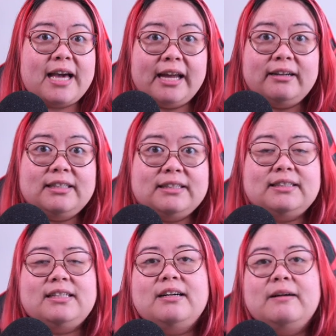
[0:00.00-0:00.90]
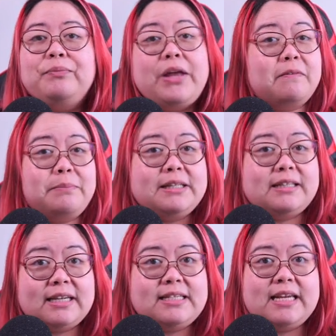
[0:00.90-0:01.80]
the Catalyst here have been
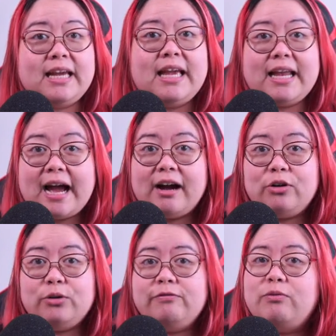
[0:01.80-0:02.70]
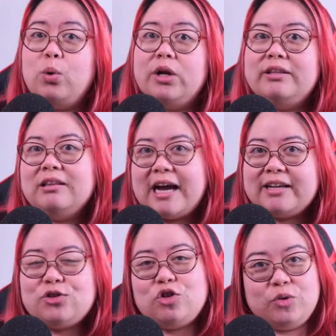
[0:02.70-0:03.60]
testing it out for the
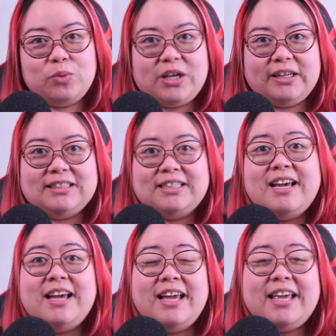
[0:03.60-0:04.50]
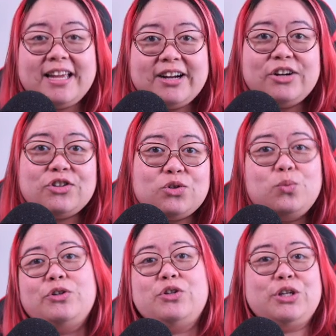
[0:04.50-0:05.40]
last 2 weeks. Here's
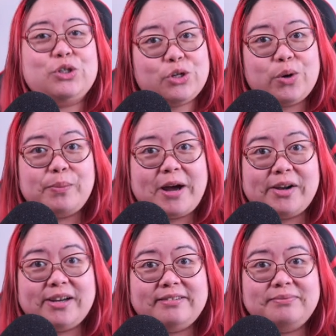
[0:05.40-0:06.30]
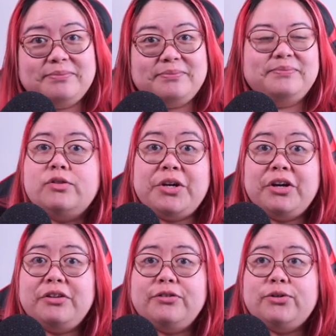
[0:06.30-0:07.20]
what you need to know about it. So
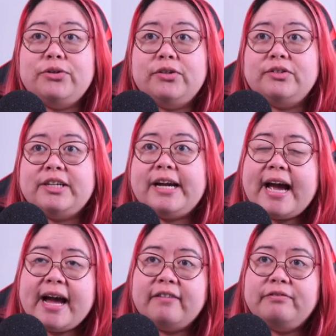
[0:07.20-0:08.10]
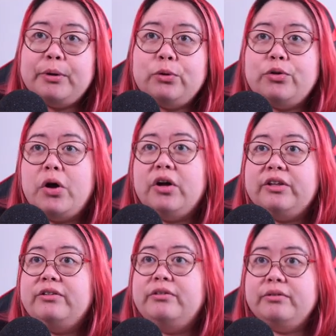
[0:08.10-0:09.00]
here are the two notes that I have both
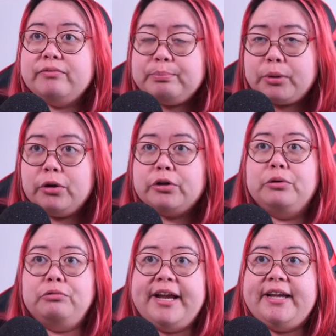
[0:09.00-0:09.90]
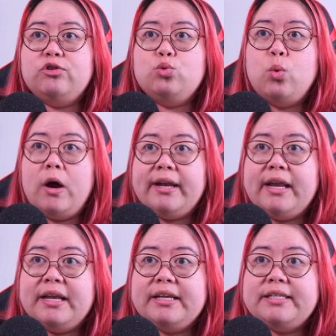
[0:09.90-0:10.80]
on the book range. One
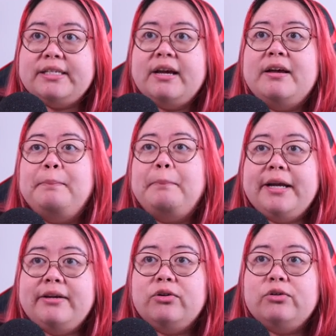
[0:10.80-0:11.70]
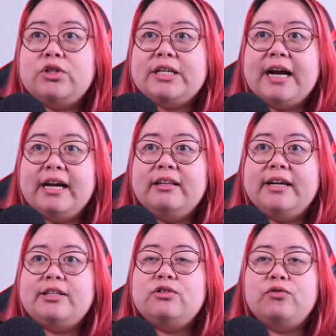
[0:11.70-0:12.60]
is my notes and
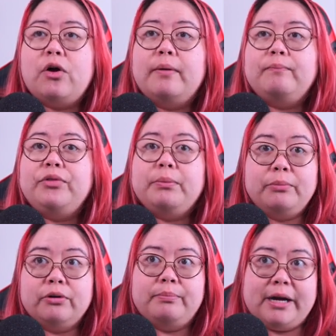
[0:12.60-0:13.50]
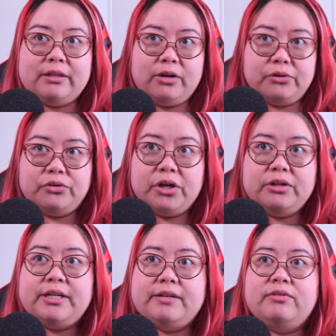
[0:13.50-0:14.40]
highlights from the book by the
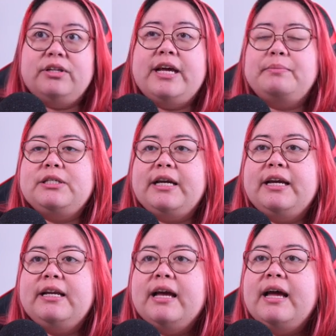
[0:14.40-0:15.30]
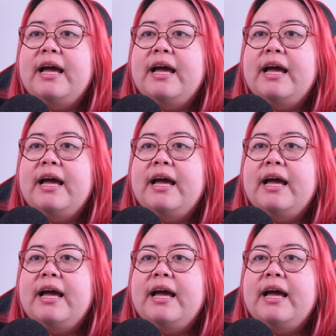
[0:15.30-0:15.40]
author, David Epstein.